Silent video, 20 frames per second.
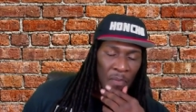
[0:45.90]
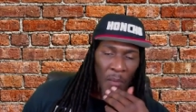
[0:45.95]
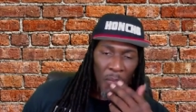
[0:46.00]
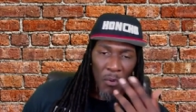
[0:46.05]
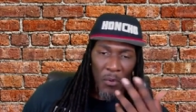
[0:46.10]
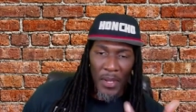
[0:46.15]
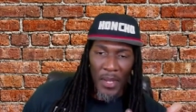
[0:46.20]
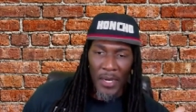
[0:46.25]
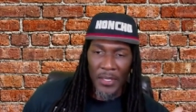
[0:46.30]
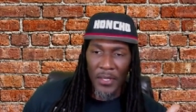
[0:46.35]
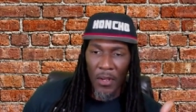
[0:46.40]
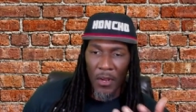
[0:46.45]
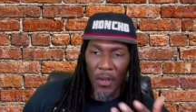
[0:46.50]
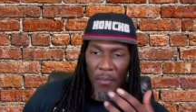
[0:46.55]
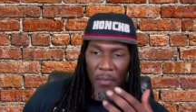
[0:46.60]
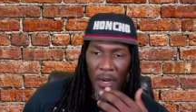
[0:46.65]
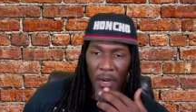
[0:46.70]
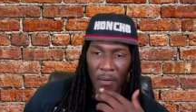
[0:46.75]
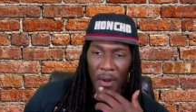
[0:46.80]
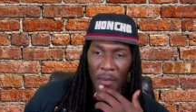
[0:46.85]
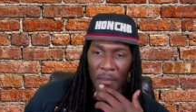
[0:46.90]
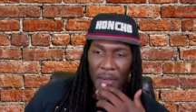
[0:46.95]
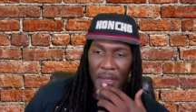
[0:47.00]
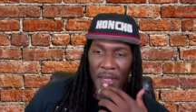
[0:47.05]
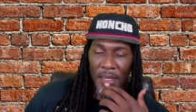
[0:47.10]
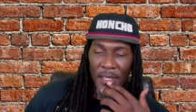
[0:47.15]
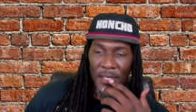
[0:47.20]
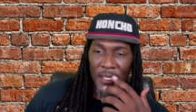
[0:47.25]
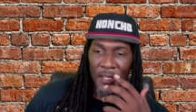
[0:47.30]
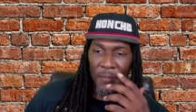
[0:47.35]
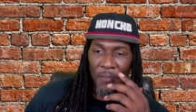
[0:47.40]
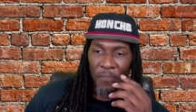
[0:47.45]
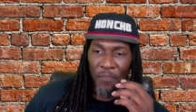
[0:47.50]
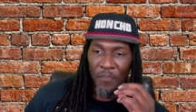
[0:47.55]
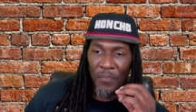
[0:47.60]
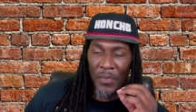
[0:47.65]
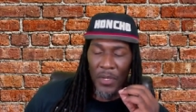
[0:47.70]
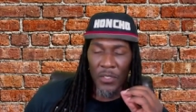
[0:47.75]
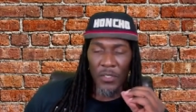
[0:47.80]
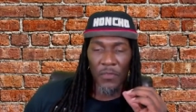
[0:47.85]
but we got to talk about it, right? Because
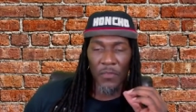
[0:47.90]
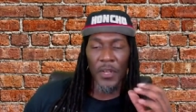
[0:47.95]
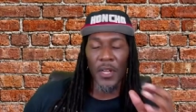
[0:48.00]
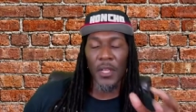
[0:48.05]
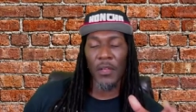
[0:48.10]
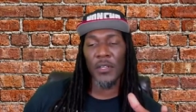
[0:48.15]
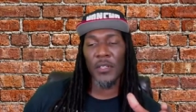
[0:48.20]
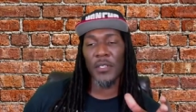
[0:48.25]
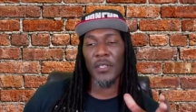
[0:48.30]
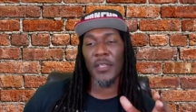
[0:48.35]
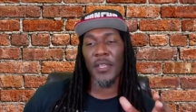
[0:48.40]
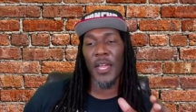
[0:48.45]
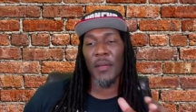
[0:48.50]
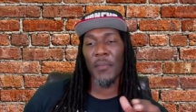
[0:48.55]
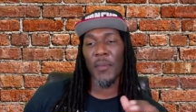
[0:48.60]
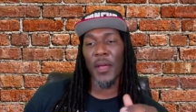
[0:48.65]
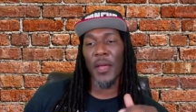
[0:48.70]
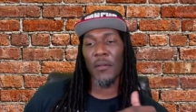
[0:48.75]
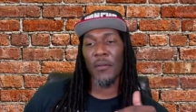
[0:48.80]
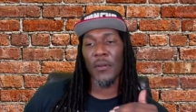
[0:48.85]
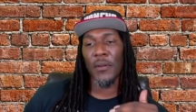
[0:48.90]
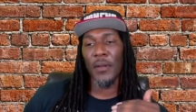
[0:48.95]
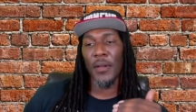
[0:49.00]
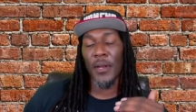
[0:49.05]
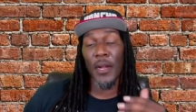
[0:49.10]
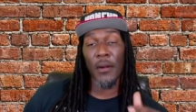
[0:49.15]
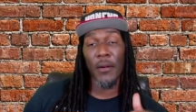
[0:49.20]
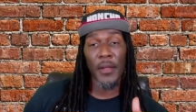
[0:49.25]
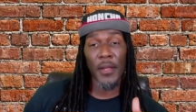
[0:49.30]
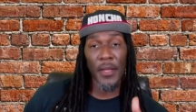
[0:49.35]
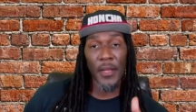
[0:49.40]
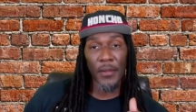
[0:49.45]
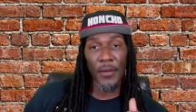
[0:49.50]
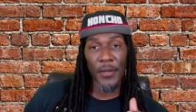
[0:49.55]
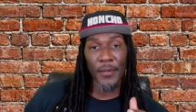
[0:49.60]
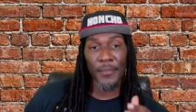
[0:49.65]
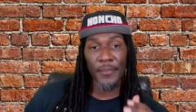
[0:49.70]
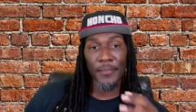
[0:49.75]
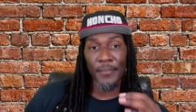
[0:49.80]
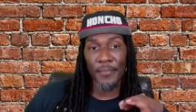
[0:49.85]
there's a video that just came out. Larry
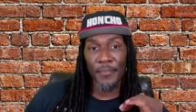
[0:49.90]
Elder,